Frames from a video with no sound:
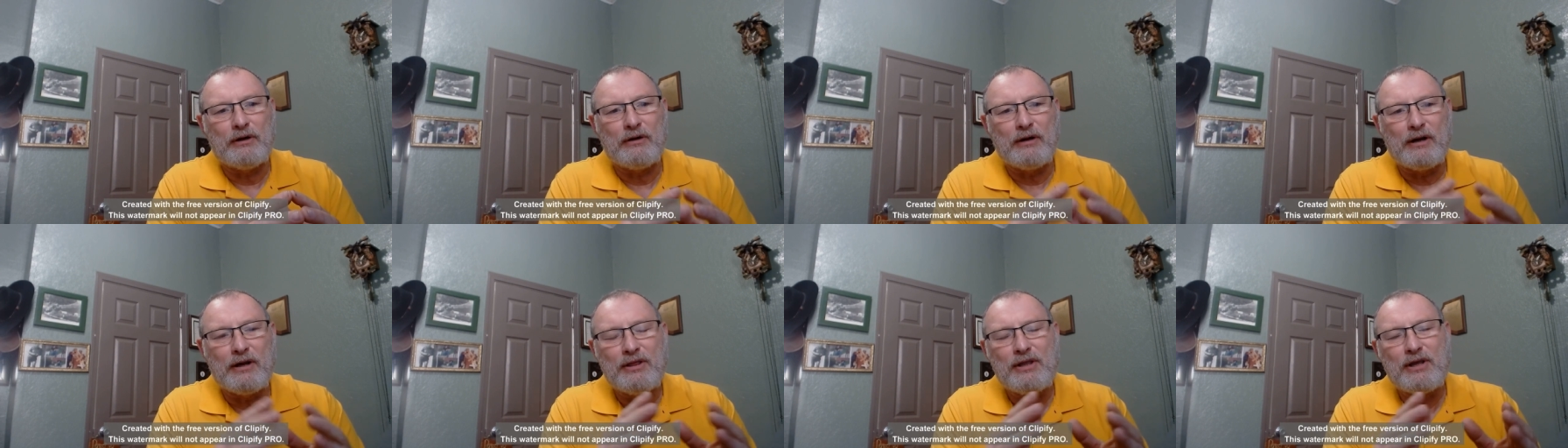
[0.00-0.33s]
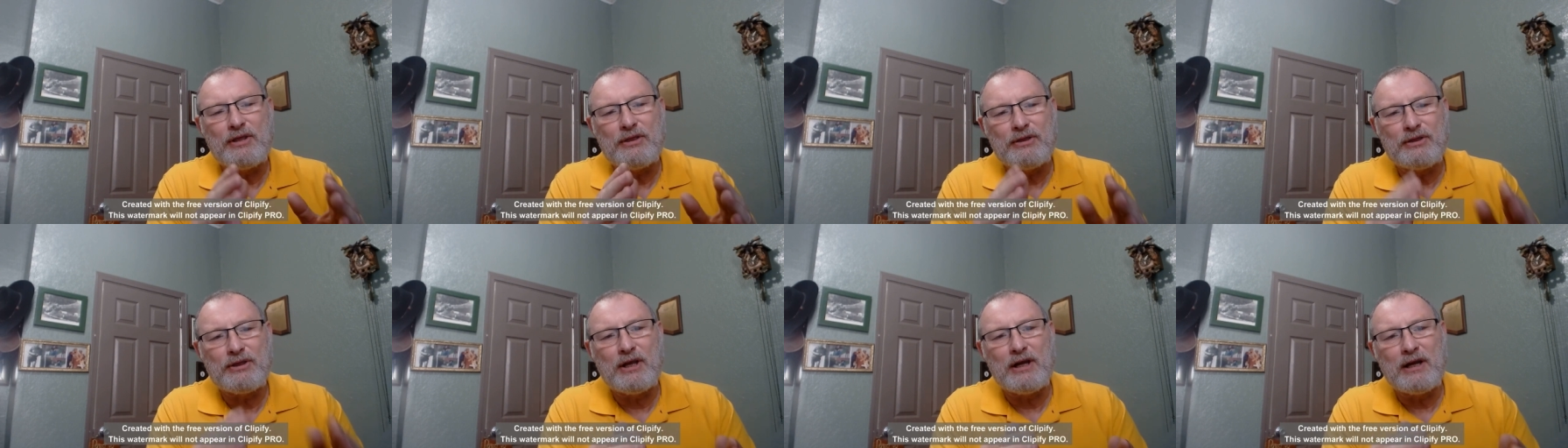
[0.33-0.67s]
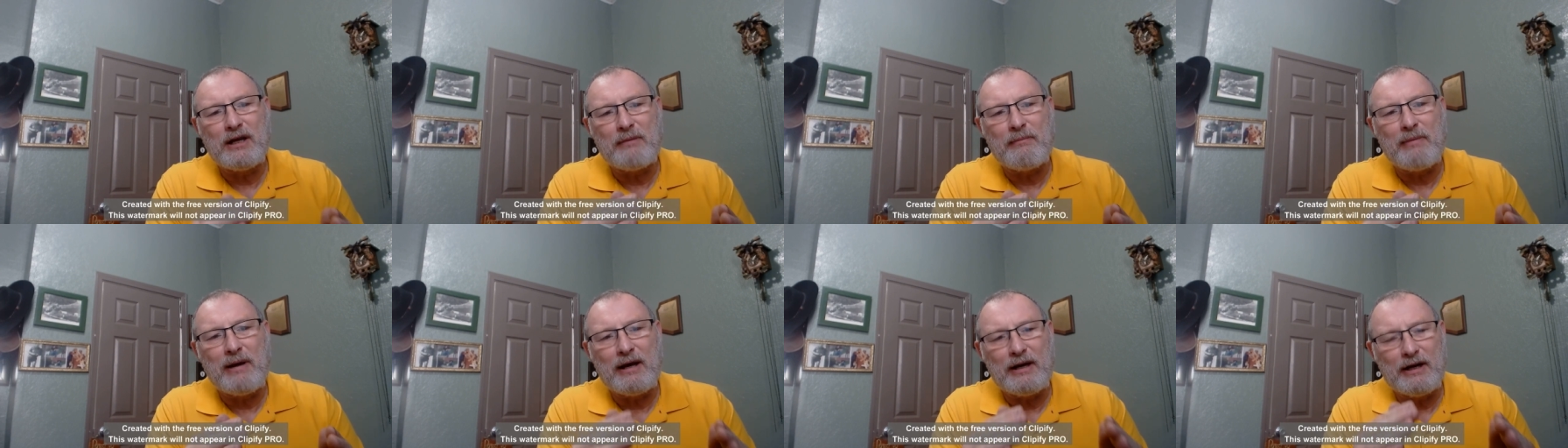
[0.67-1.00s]
and then think
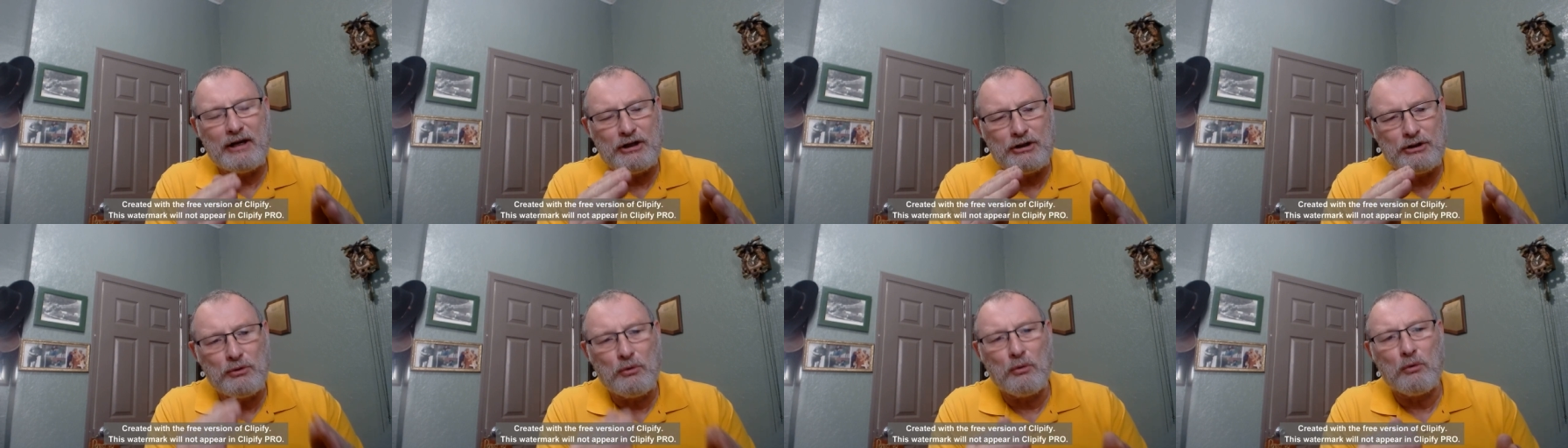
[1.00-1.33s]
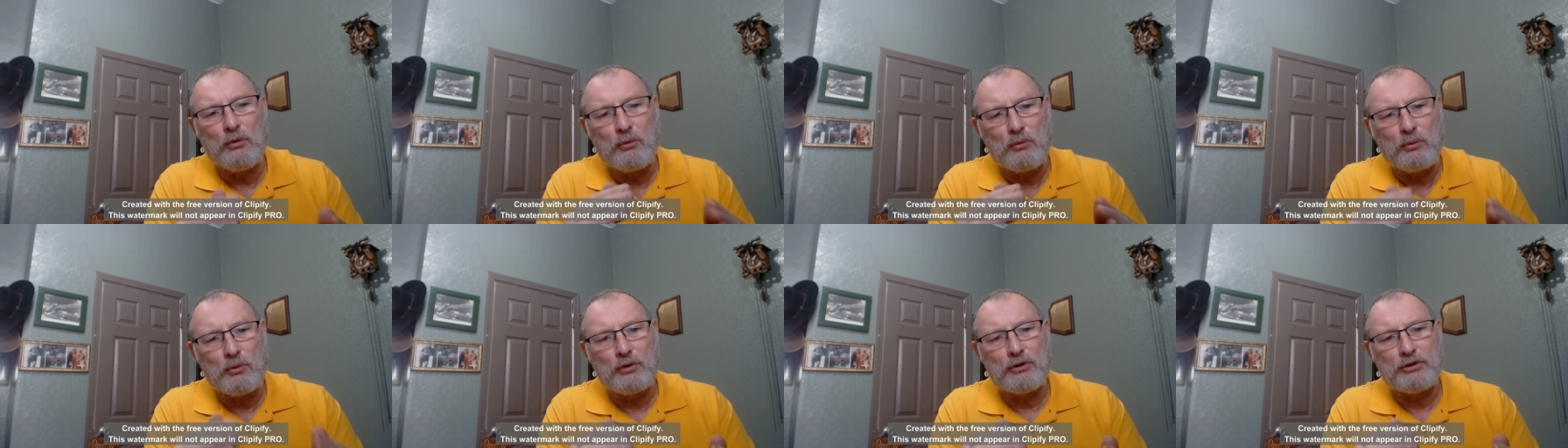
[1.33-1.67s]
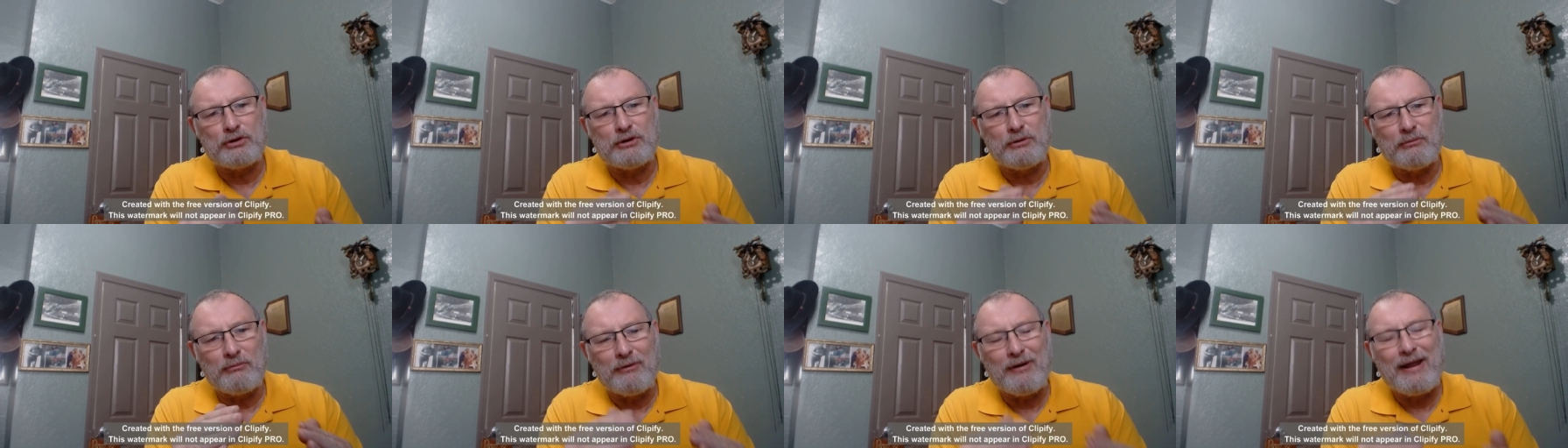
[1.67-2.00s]
about is your
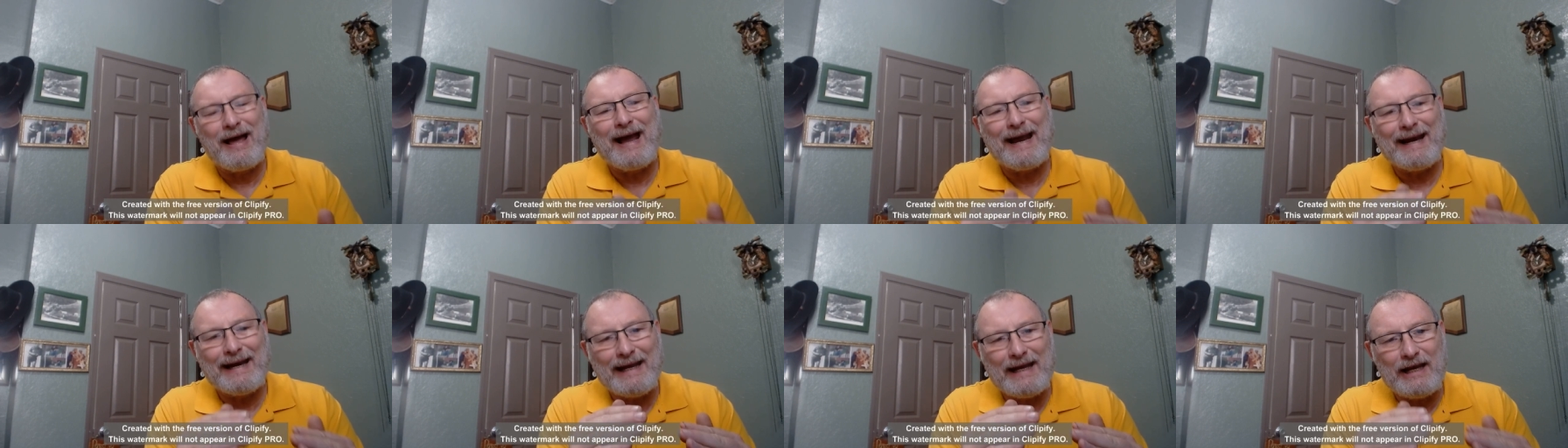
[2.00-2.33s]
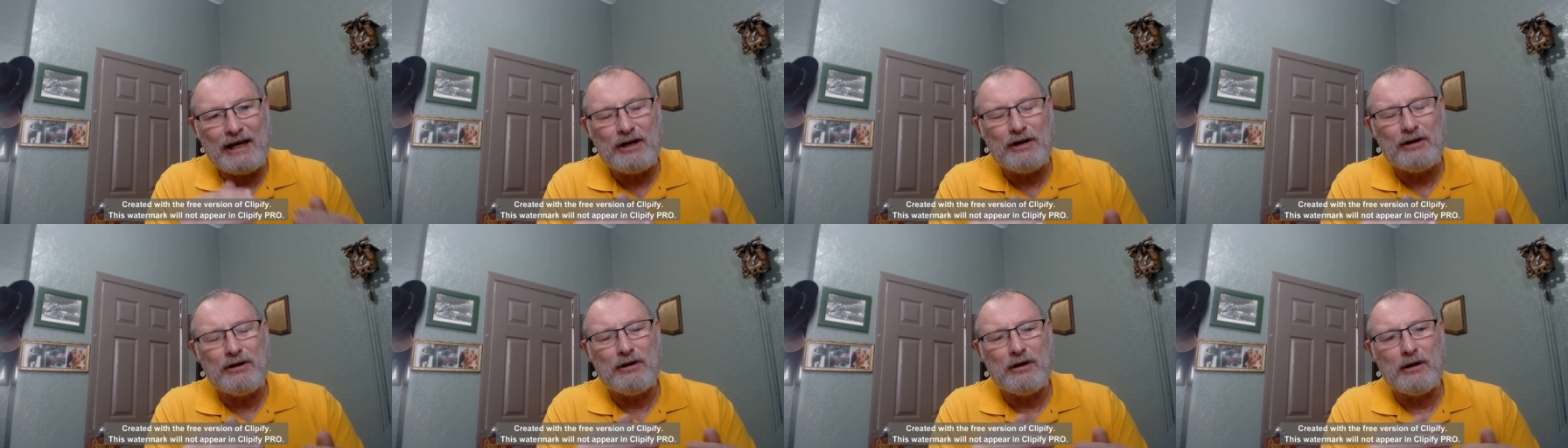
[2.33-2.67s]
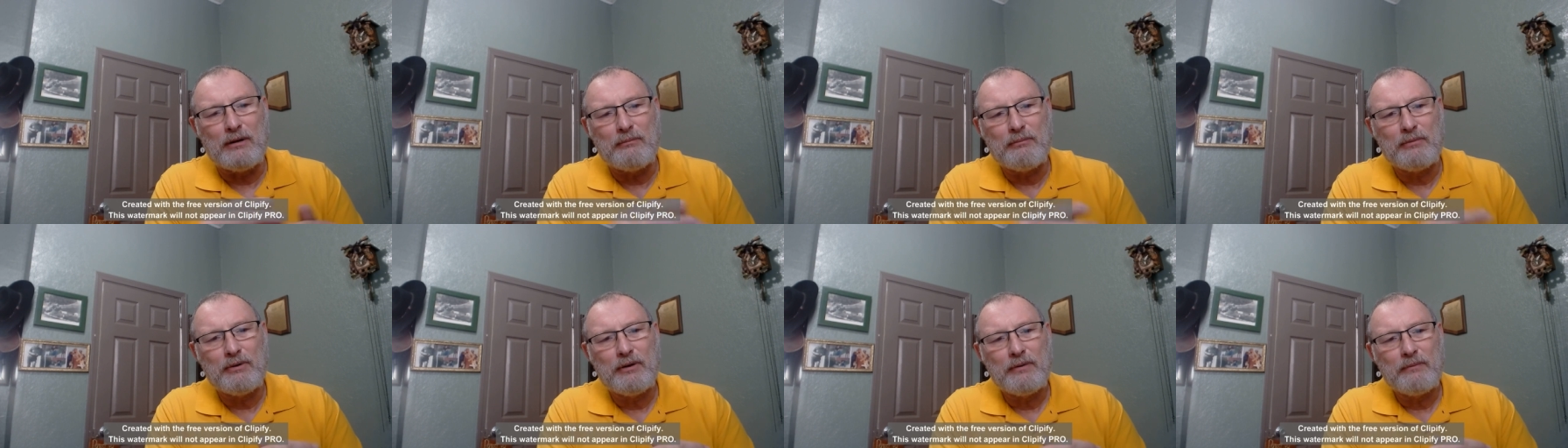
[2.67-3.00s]
worship lining
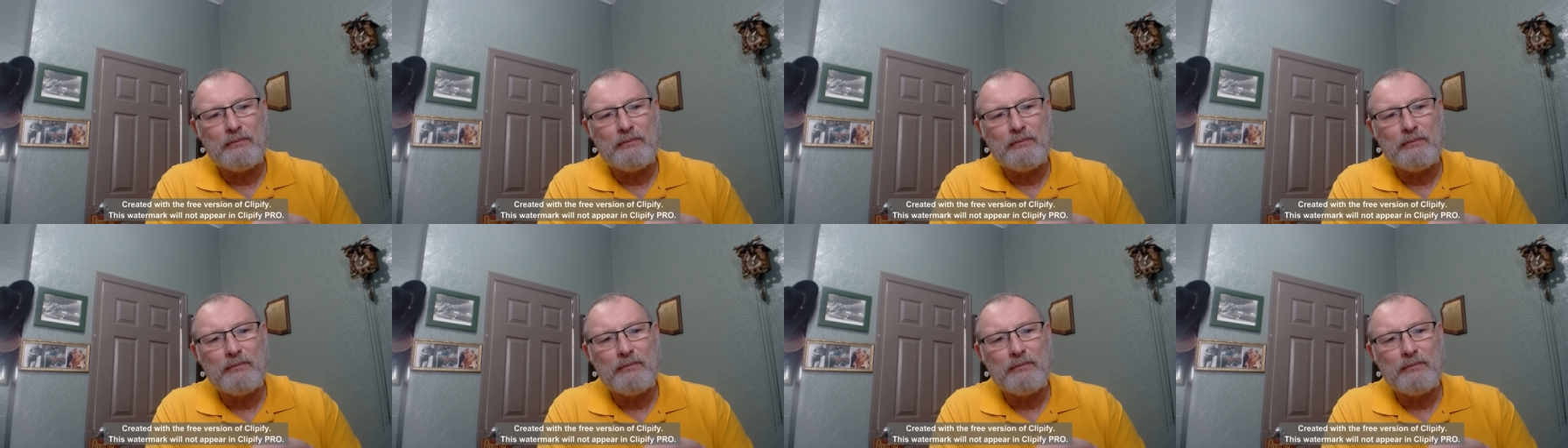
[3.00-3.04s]
up